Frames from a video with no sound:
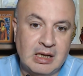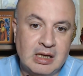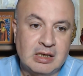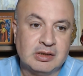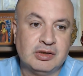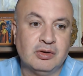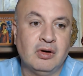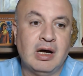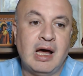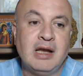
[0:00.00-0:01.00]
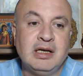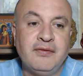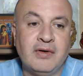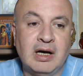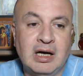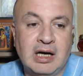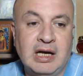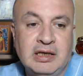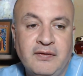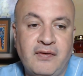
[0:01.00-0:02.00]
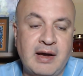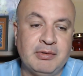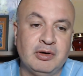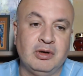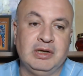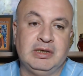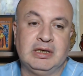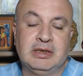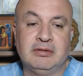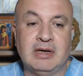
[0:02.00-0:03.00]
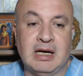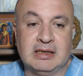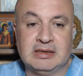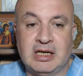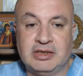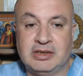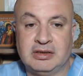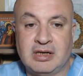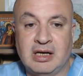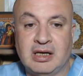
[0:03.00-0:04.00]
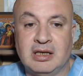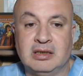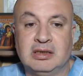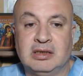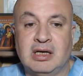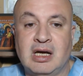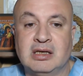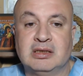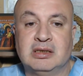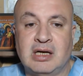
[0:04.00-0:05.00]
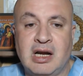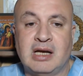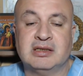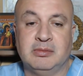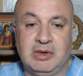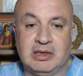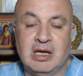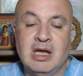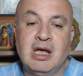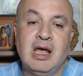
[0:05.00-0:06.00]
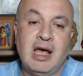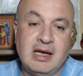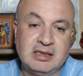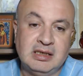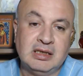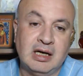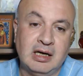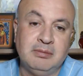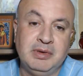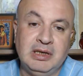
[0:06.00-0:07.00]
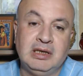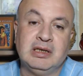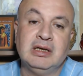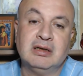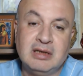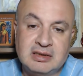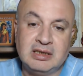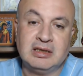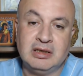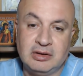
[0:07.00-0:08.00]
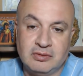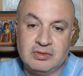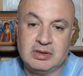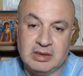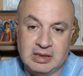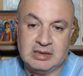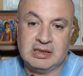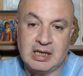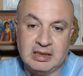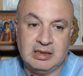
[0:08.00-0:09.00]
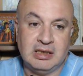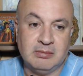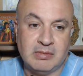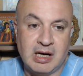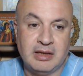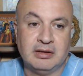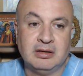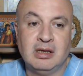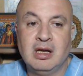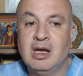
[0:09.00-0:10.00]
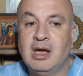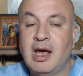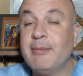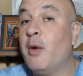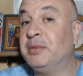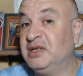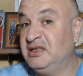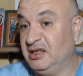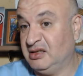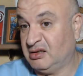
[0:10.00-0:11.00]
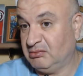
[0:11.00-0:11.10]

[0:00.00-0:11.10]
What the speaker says: So antifibrinolytic drugs such as tranexamic acid are being increasingly used and studied in minor hemoptysis.